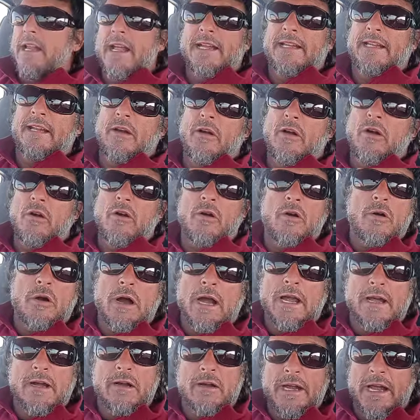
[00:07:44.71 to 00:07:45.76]
like, oh,
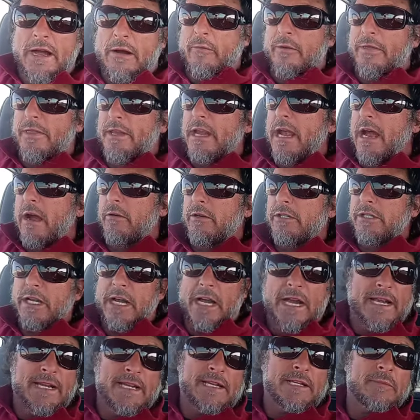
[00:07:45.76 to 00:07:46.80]
I hung out with the house.
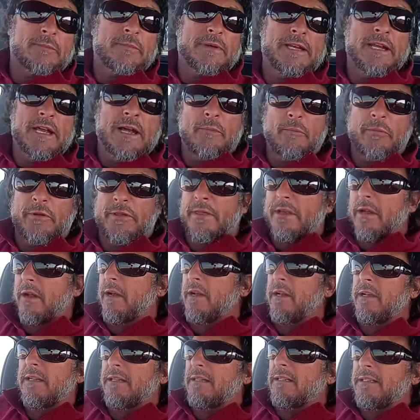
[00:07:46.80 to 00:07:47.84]
I get to be up with the
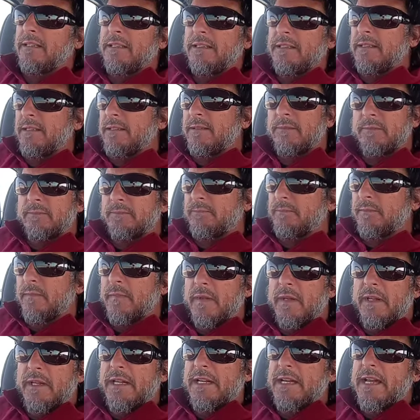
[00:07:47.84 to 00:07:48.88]

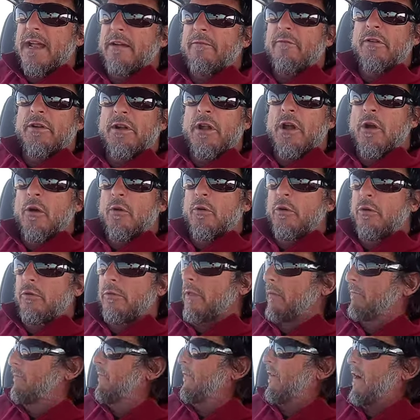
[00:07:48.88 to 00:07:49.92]
you never know who
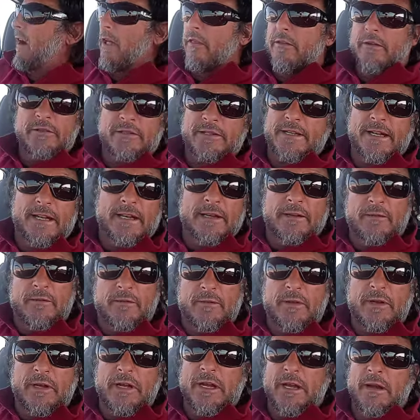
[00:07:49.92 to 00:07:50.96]
the father's gonna
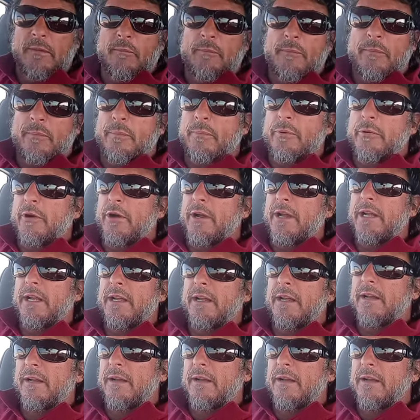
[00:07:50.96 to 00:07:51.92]
gonna put